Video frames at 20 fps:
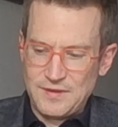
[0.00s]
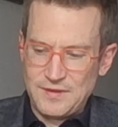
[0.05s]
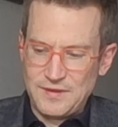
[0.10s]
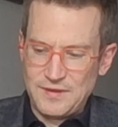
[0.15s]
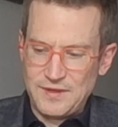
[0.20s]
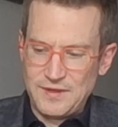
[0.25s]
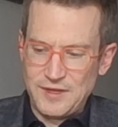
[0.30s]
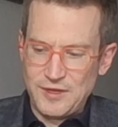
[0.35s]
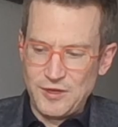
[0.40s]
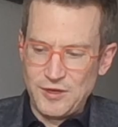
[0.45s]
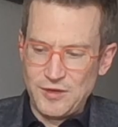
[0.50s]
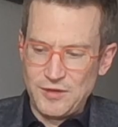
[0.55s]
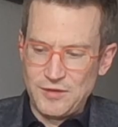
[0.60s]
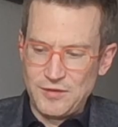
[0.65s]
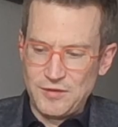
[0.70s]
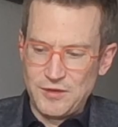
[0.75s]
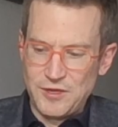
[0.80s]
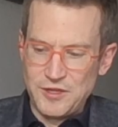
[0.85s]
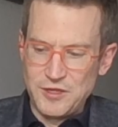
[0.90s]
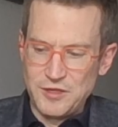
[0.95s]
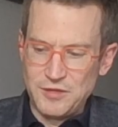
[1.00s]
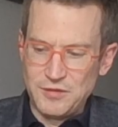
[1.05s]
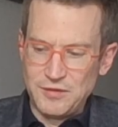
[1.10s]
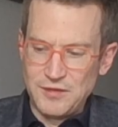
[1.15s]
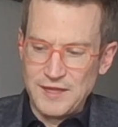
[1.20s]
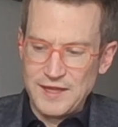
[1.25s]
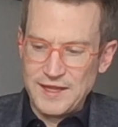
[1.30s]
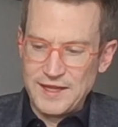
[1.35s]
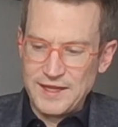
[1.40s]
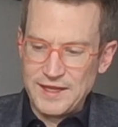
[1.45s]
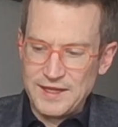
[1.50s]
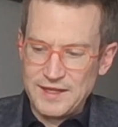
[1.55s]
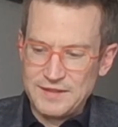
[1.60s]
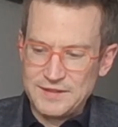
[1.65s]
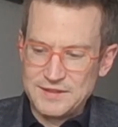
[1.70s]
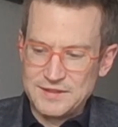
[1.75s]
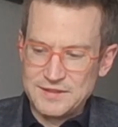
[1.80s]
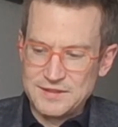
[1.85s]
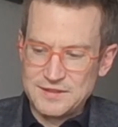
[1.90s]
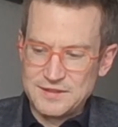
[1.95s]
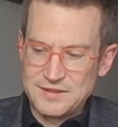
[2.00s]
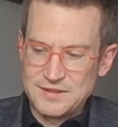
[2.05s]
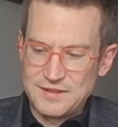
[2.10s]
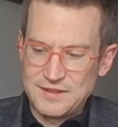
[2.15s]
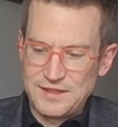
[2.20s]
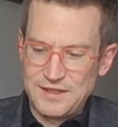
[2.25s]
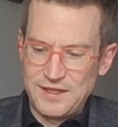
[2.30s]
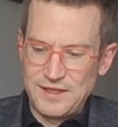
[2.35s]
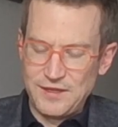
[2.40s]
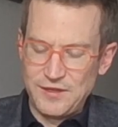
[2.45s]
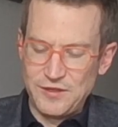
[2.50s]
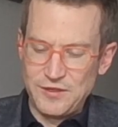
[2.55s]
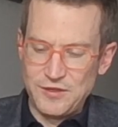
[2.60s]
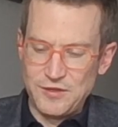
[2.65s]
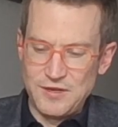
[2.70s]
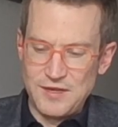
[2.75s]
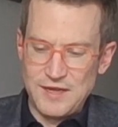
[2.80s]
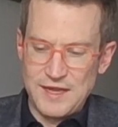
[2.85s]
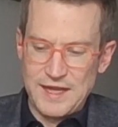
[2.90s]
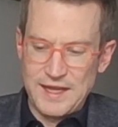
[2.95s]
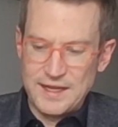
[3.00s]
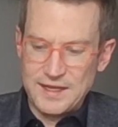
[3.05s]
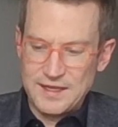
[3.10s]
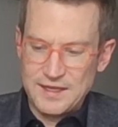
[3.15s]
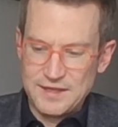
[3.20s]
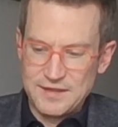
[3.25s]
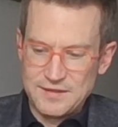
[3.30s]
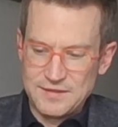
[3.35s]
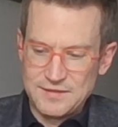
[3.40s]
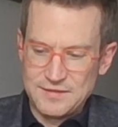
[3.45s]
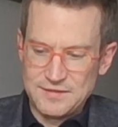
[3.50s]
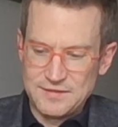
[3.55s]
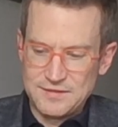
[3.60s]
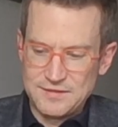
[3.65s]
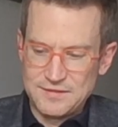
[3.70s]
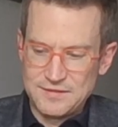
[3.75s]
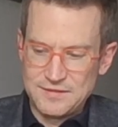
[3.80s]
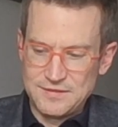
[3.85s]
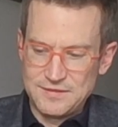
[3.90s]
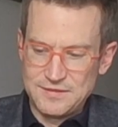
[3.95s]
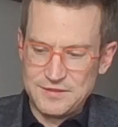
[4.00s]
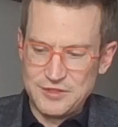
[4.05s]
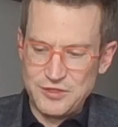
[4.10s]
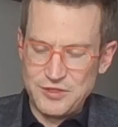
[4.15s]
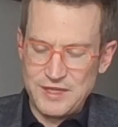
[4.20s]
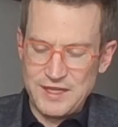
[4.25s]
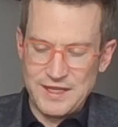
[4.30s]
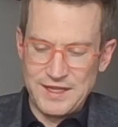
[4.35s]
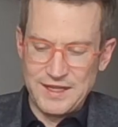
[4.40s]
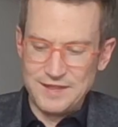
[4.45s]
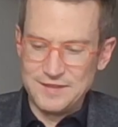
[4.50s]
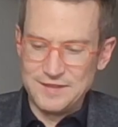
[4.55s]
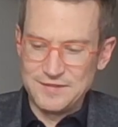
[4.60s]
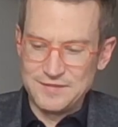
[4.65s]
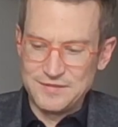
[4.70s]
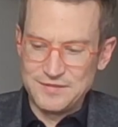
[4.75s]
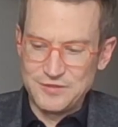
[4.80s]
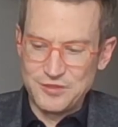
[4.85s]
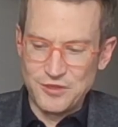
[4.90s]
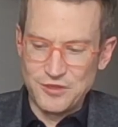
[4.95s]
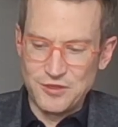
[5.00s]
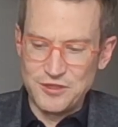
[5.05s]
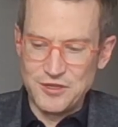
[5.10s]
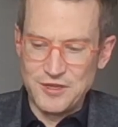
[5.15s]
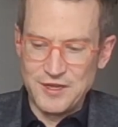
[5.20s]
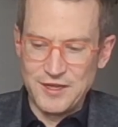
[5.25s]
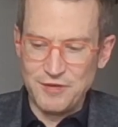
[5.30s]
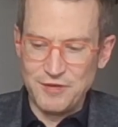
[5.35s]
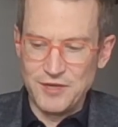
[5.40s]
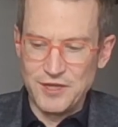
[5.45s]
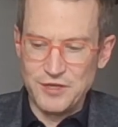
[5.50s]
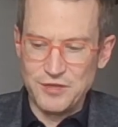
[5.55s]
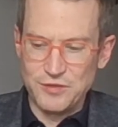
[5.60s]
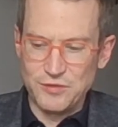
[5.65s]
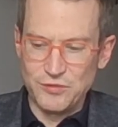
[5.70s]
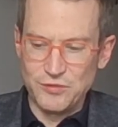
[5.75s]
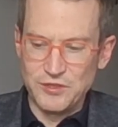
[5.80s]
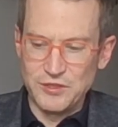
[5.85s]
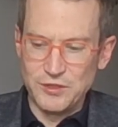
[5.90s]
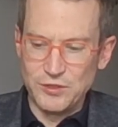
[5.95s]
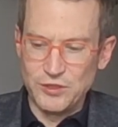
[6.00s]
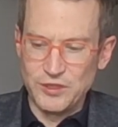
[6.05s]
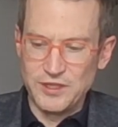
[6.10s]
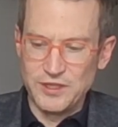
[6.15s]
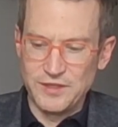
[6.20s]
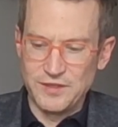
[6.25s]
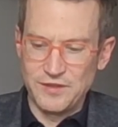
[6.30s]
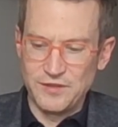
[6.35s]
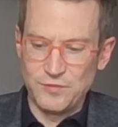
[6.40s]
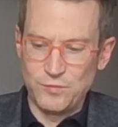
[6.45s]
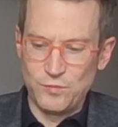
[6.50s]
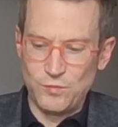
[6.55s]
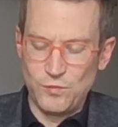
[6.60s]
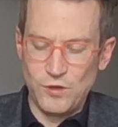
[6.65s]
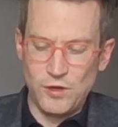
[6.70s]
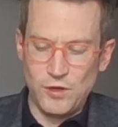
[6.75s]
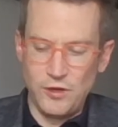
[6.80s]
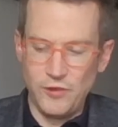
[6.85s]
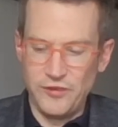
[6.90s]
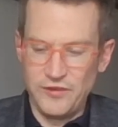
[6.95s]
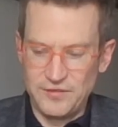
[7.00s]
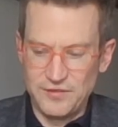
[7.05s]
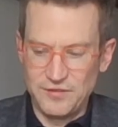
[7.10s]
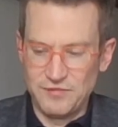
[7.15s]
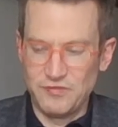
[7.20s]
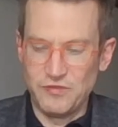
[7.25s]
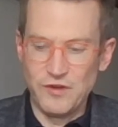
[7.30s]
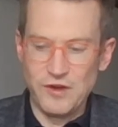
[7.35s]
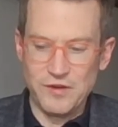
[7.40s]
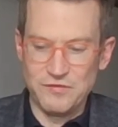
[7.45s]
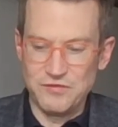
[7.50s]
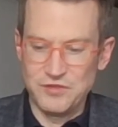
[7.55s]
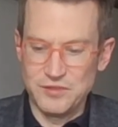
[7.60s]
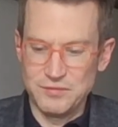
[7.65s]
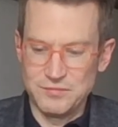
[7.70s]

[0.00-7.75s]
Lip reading: that are on your legs and on your neck, so you can't turn your head around. You can only look at this wall that's in front of you.